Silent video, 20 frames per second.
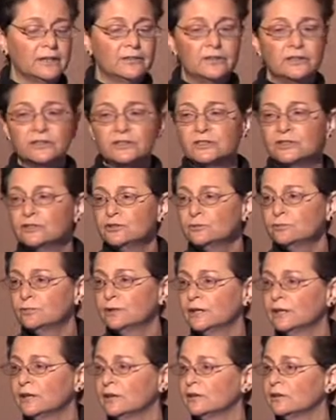This is
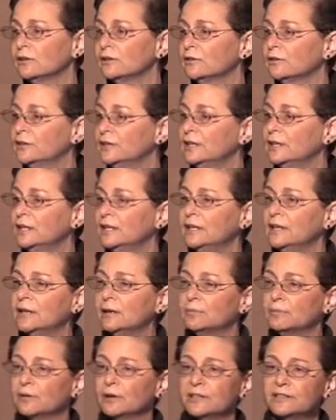where the
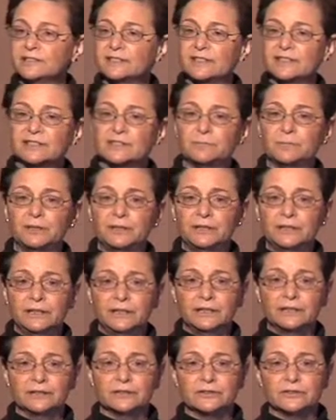process
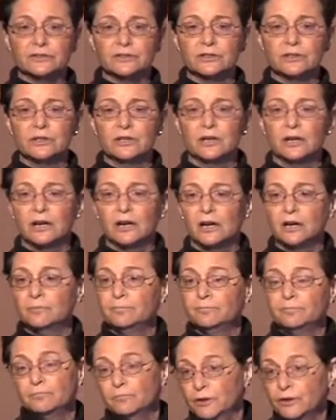begins
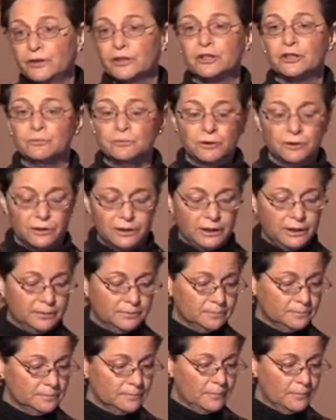with the community.